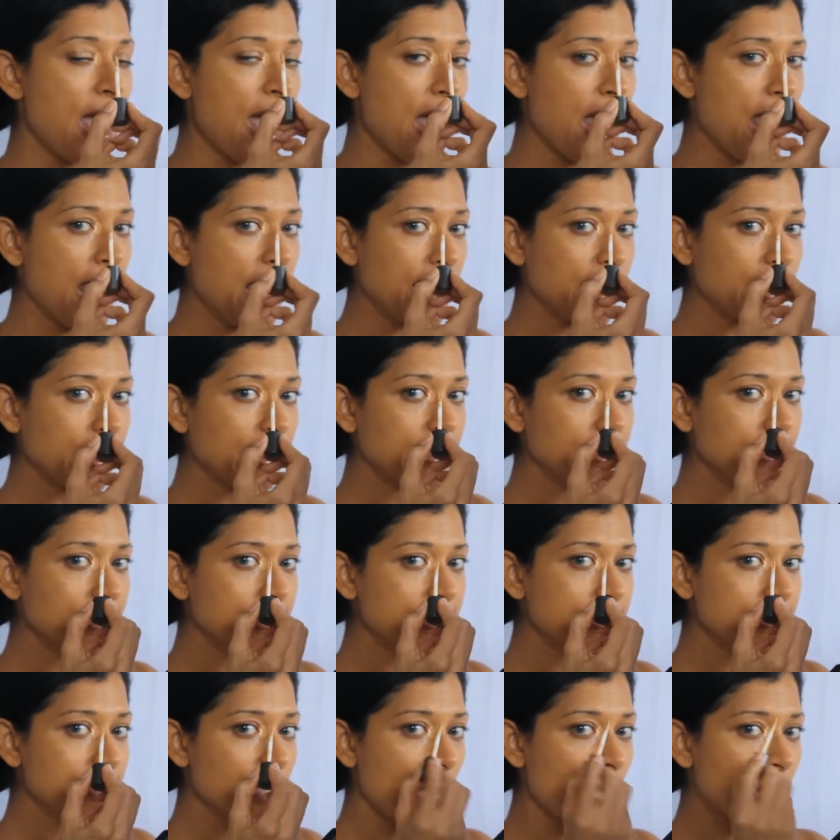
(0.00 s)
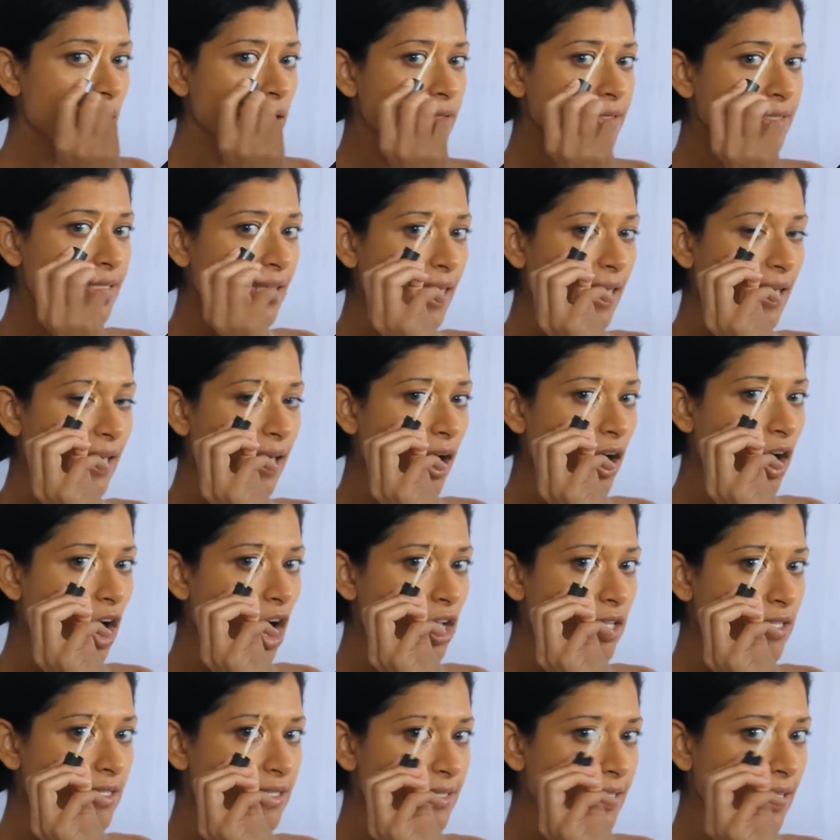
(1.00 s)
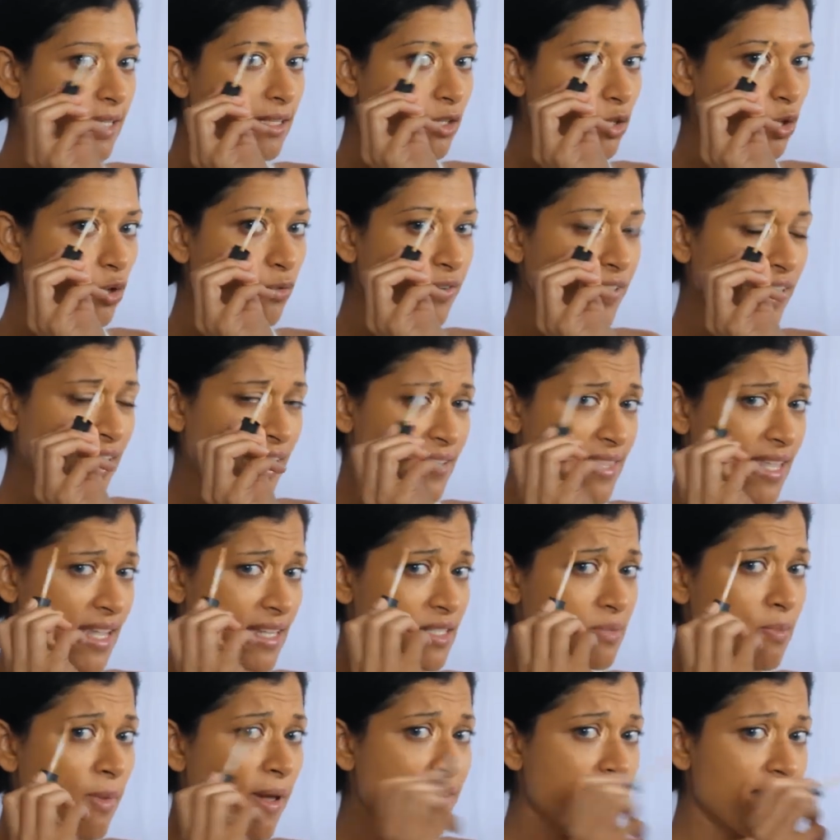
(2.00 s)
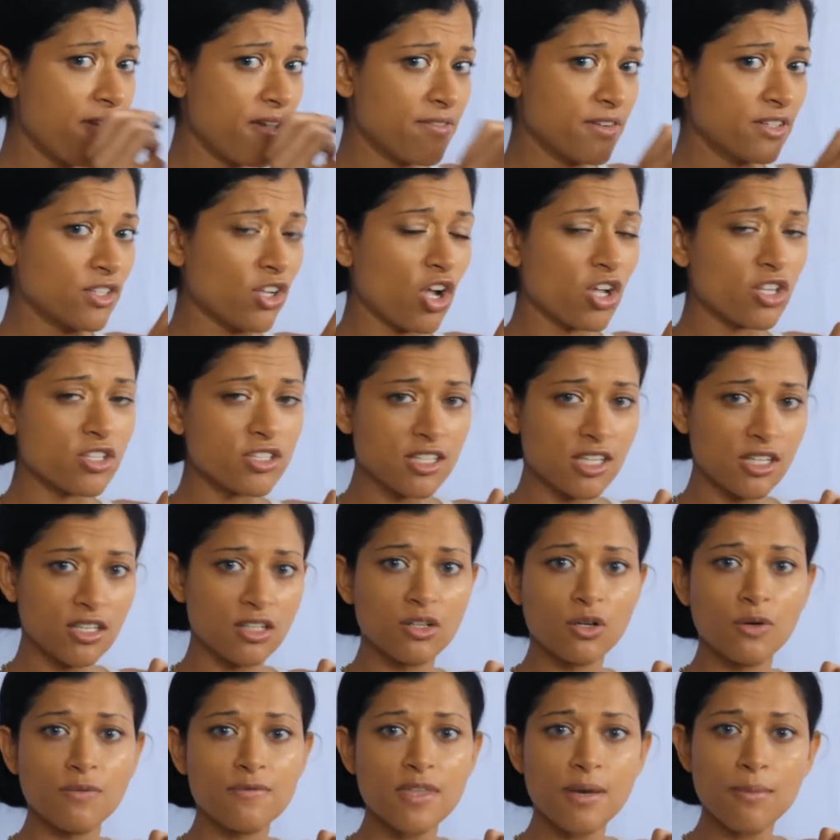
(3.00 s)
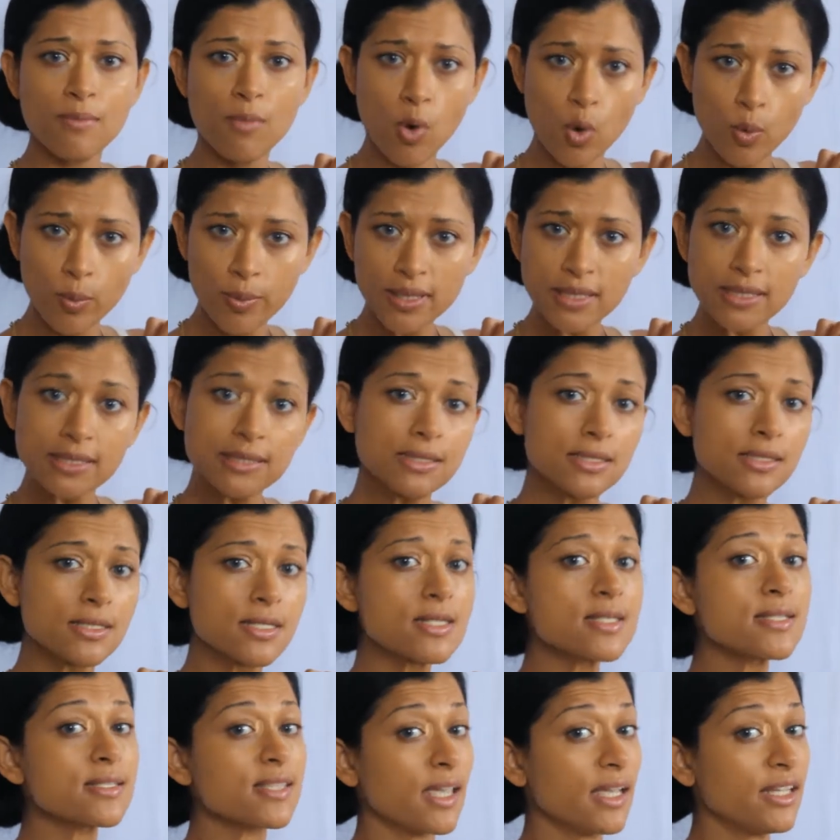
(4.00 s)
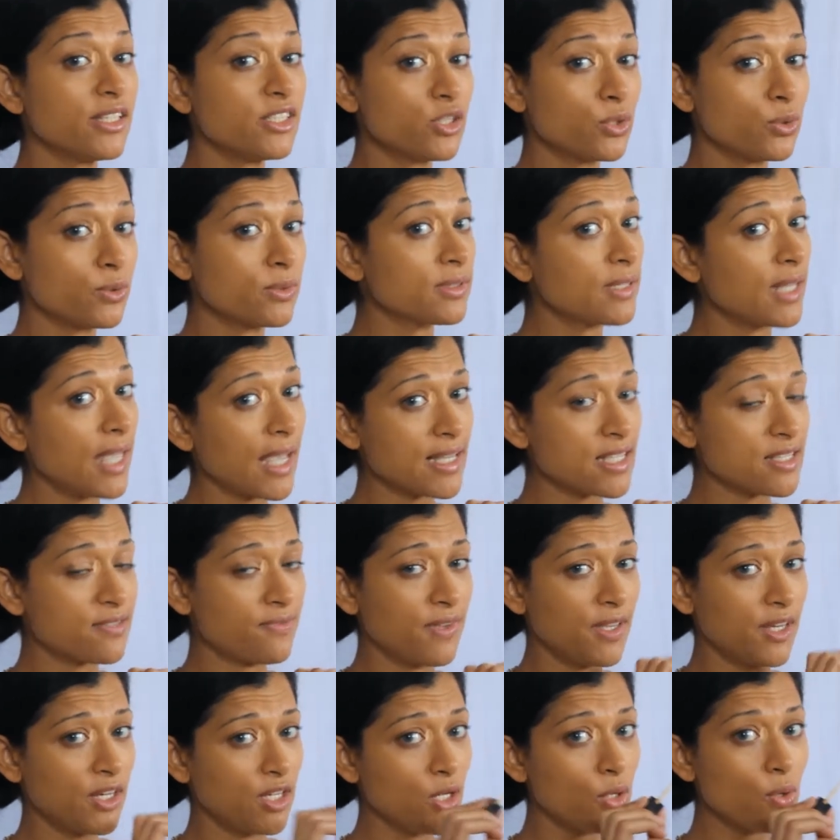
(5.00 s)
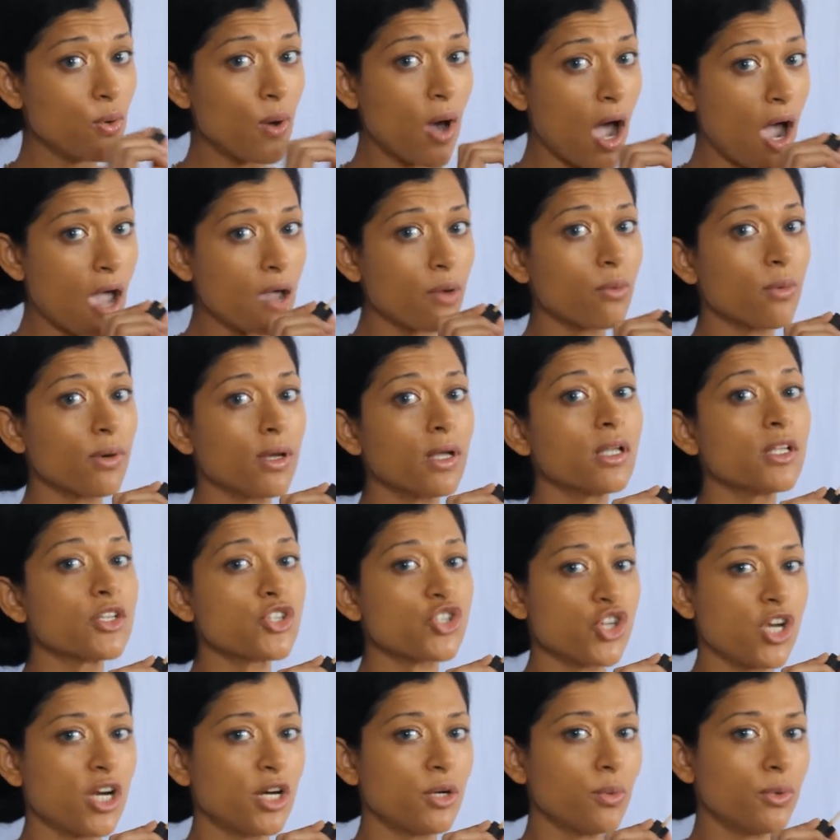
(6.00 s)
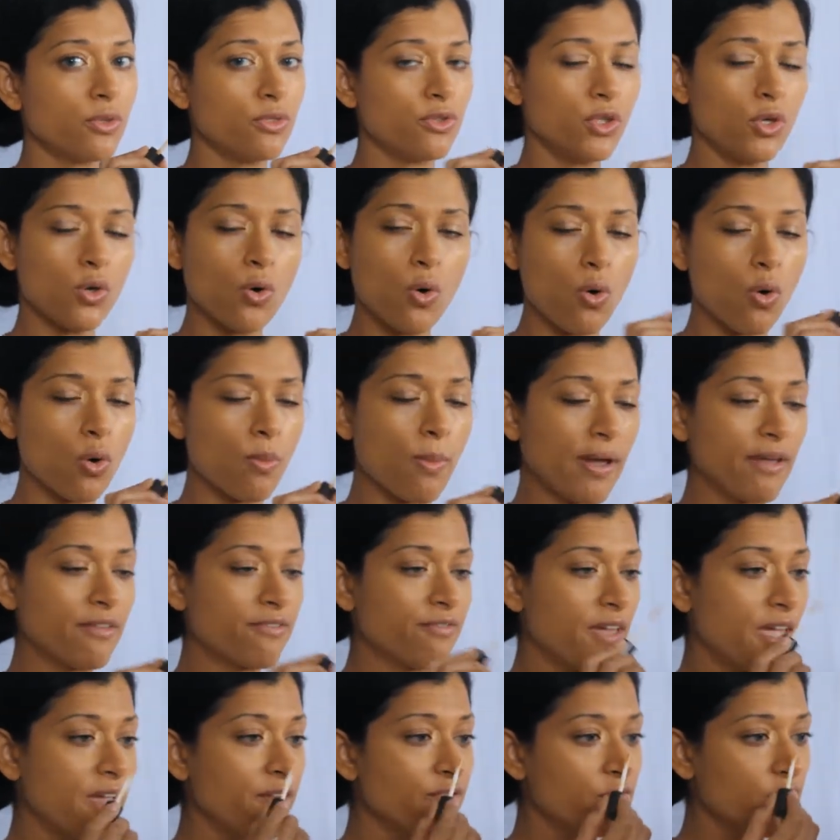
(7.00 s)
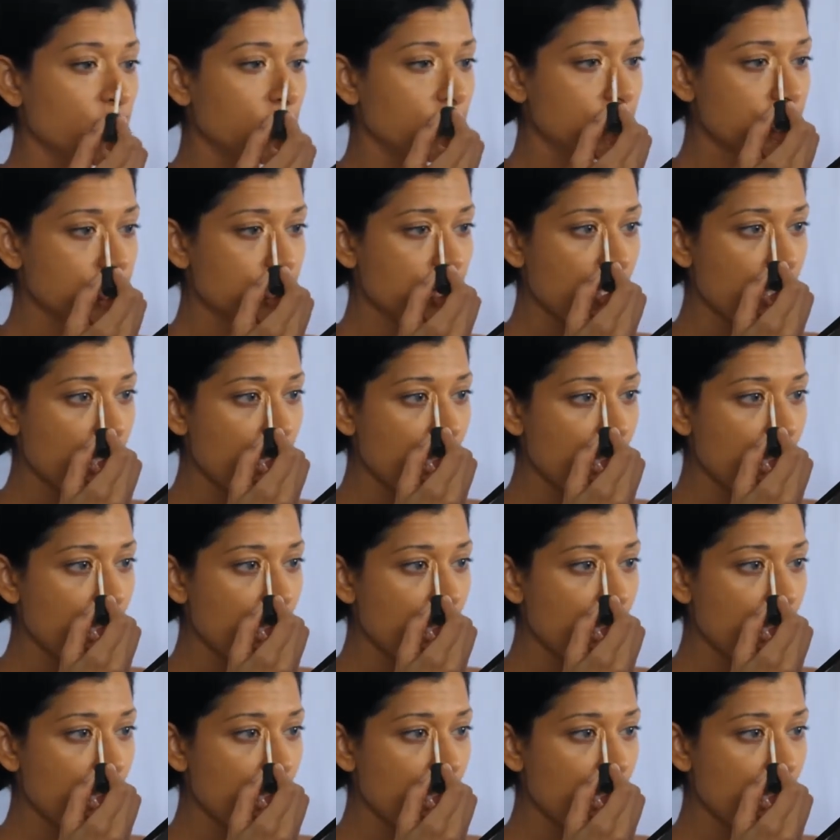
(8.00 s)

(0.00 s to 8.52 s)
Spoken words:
And I'll take a concealer over here. That's my favorite concealer of the moment. Stay tuned, next video I will share with you all my favorites.